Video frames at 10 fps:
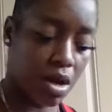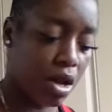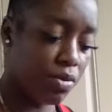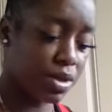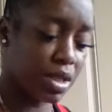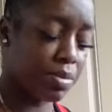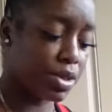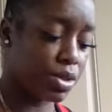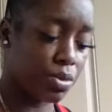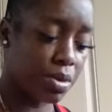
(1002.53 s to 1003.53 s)
All of what they've
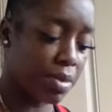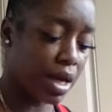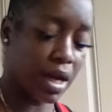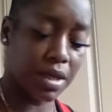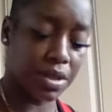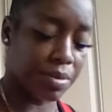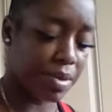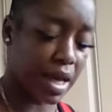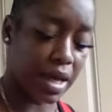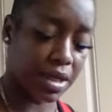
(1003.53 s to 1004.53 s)
been doing behind their
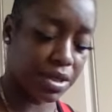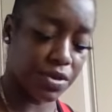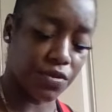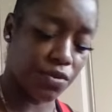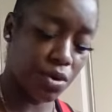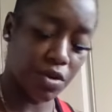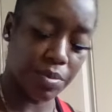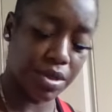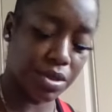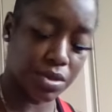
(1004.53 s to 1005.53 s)
back here. The Four of
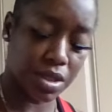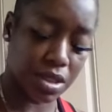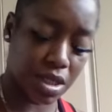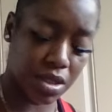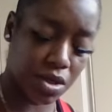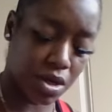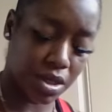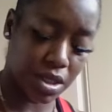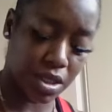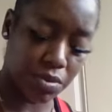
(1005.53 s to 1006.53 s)
Pentacles, the Death
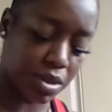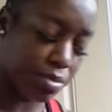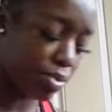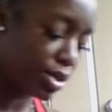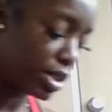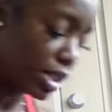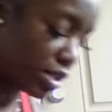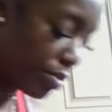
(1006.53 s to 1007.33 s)
card here with the Princess